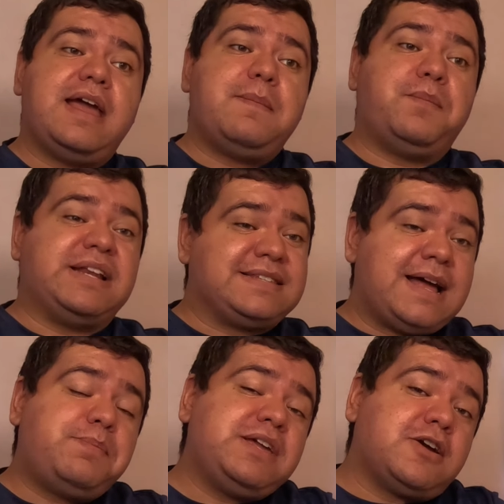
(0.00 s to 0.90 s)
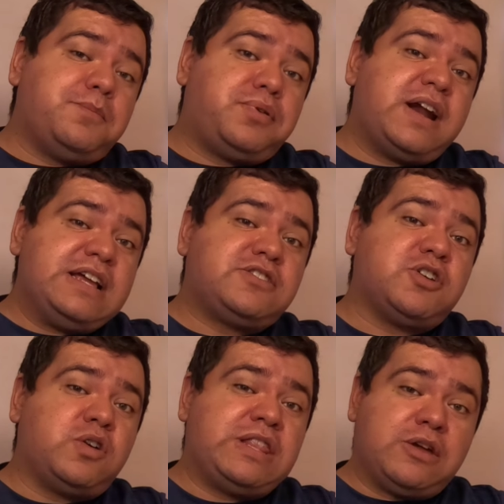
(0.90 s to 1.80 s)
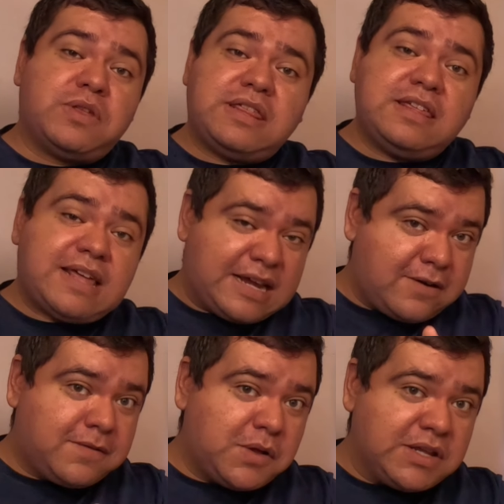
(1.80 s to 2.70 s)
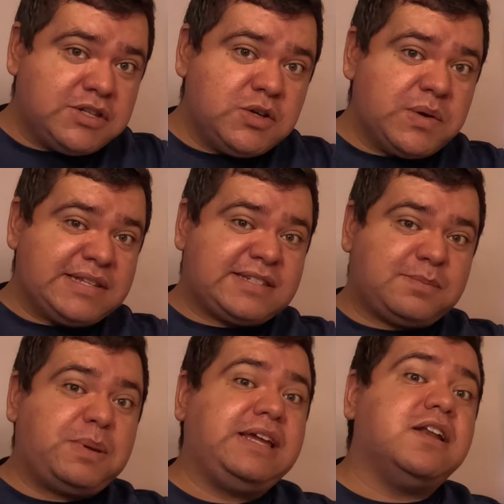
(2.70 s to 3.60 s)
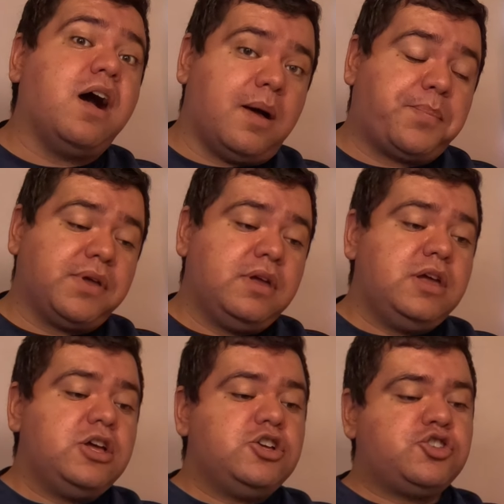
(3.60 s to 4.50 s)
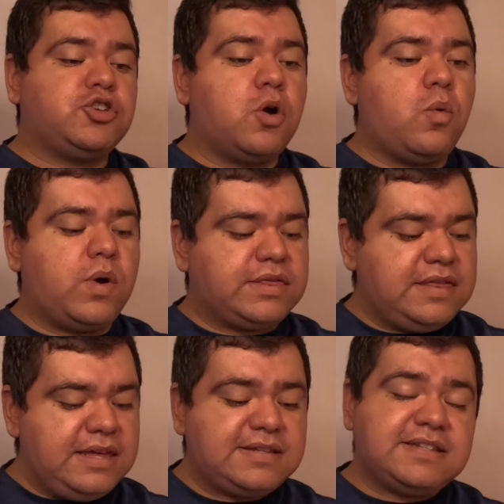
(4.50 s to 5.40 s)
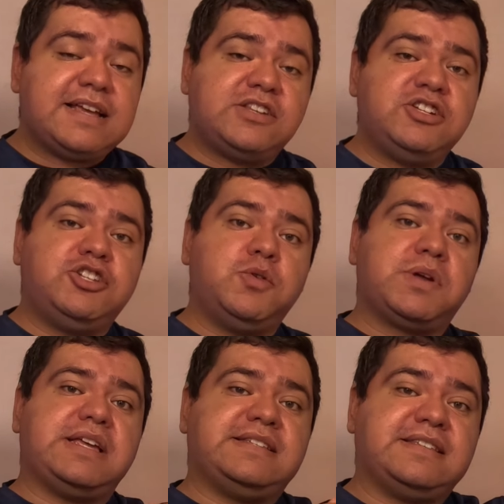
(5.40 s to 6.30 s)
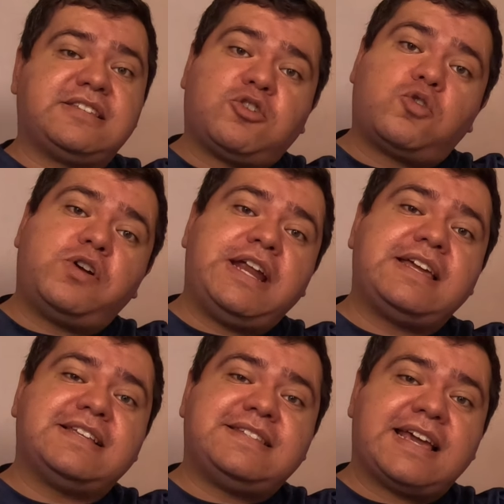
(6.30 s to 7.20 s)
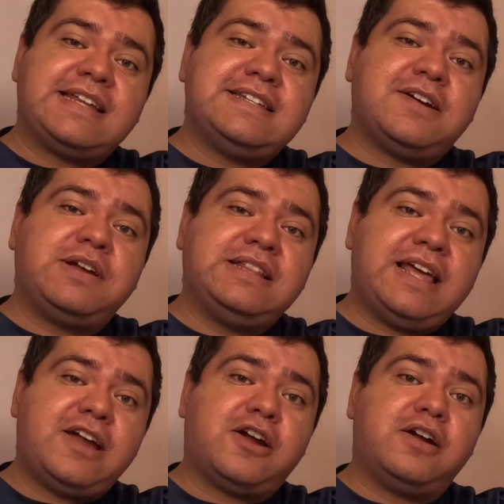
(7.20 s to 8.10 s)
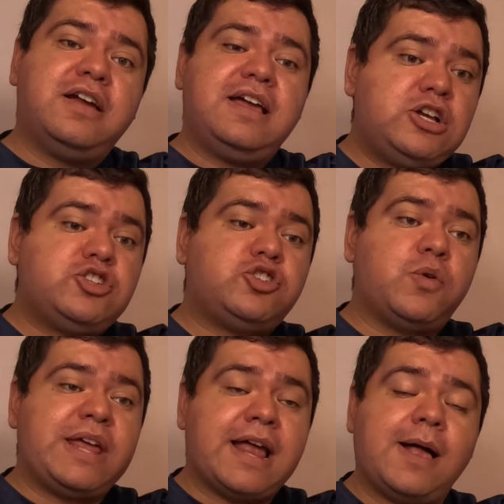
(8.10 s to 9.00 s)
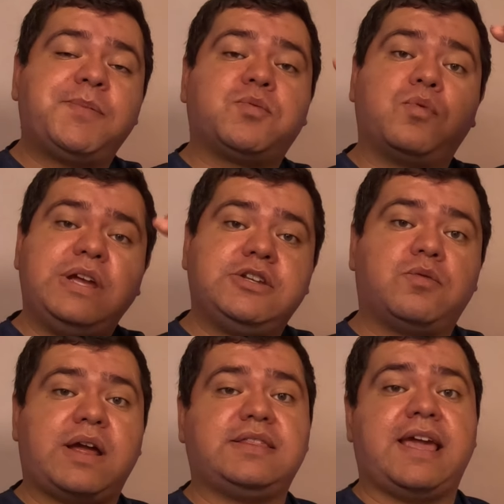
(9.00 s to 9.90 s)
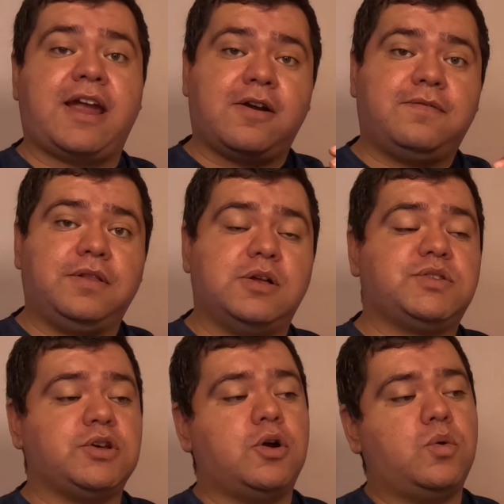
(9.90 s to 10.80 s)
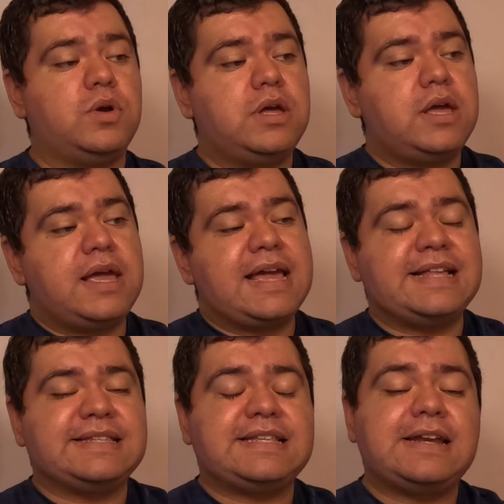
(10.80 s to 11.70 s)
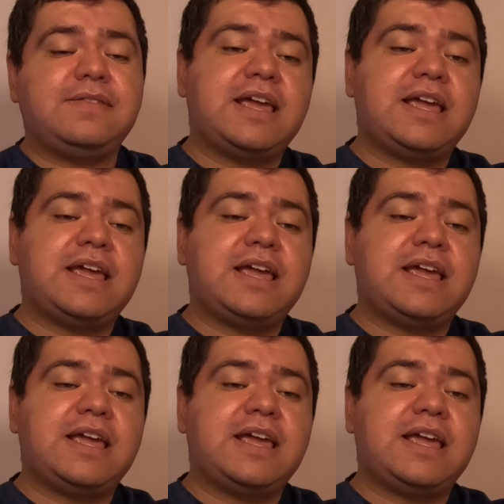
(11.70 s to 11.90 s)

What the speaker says: but it's not being compressed. So the only thing that airflow can do is speed up. So what this is actually doing is creating a secondary layer, so it helps redirect the airflow. So instead of the